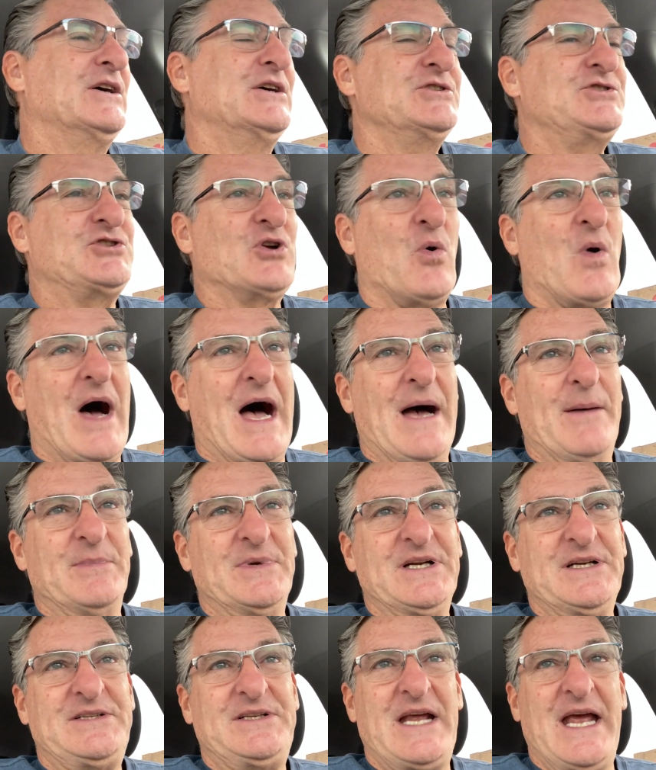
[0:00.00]
So I'm
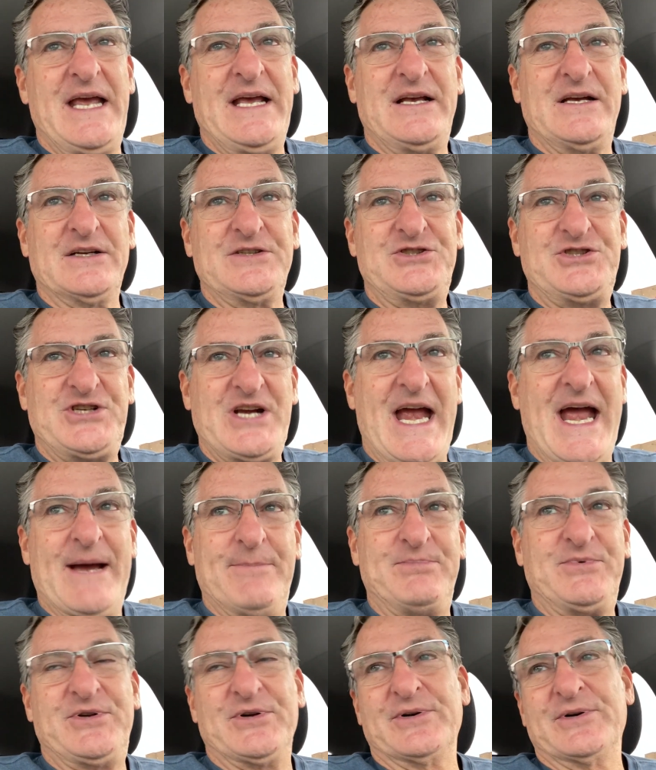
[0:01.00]
going to take a
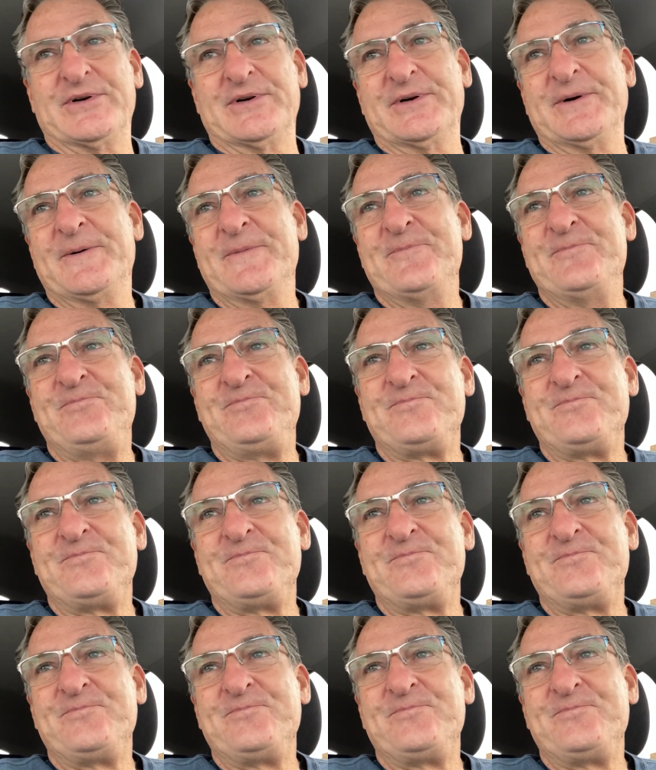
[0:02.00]
chapter